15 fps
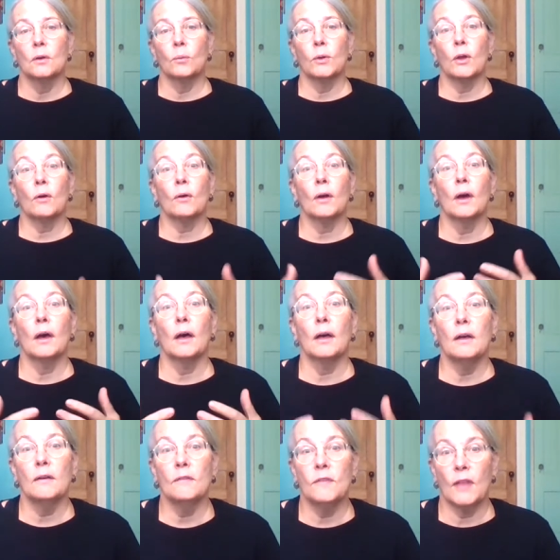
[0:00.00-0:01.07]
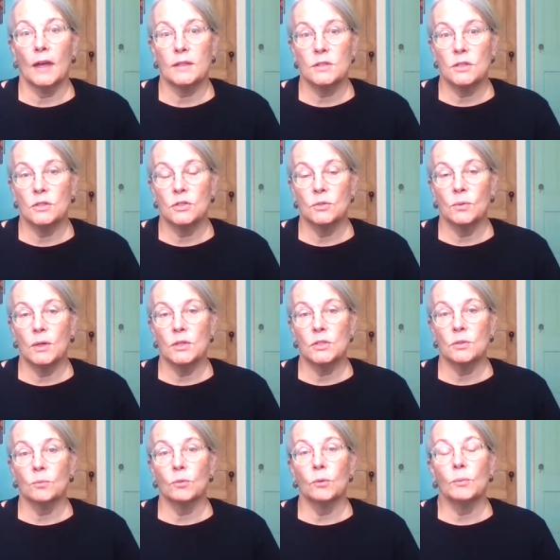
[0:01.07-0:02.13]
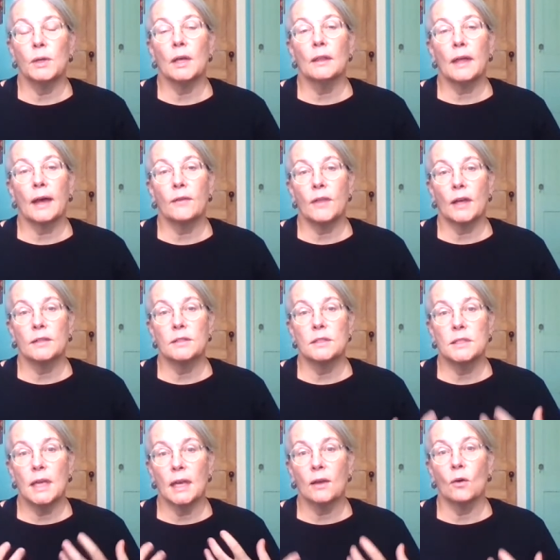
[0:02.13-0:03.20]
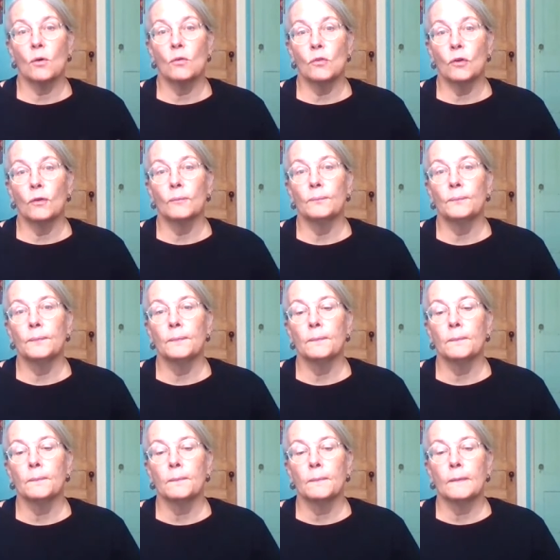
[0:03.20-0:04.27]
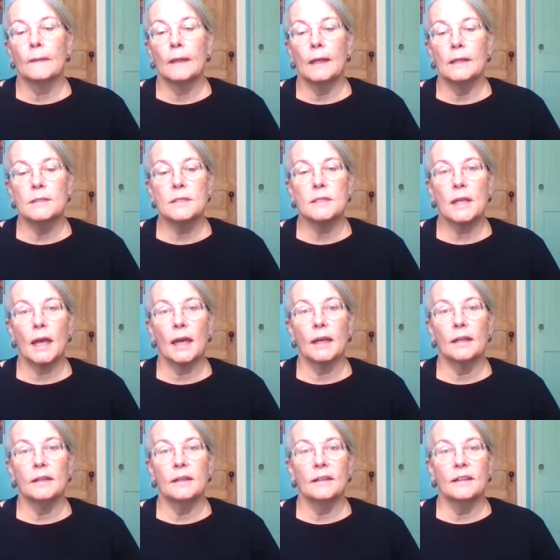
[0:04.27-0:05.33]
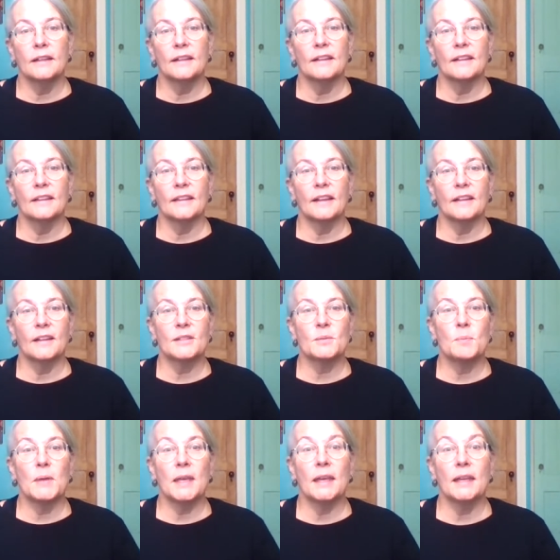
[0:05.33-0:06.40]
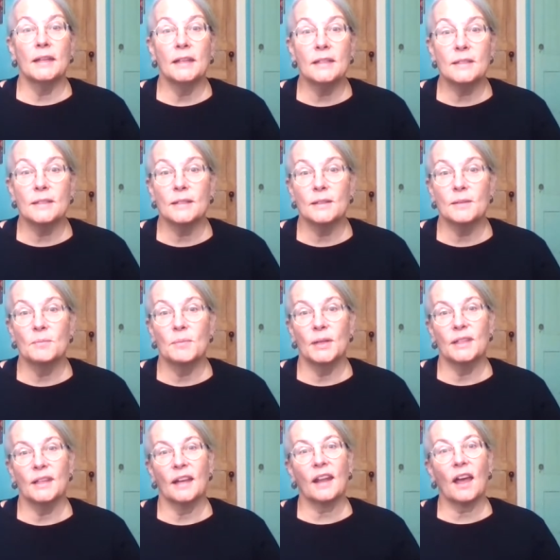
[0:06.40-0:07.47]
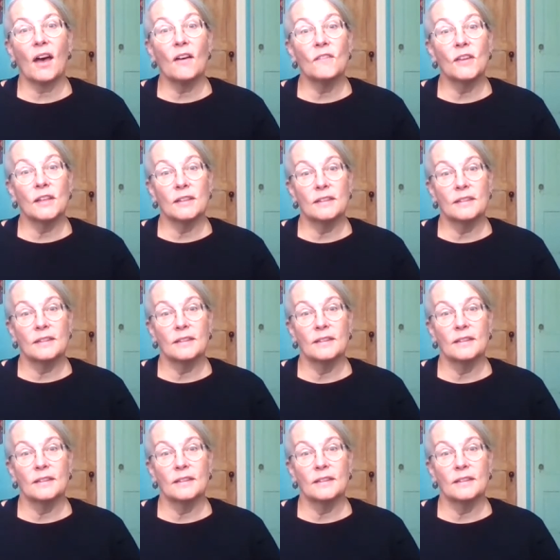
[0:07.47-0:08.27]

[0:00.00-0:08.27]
We are of that situation when we allow that to take over. Instead, let us be in it, but not of it.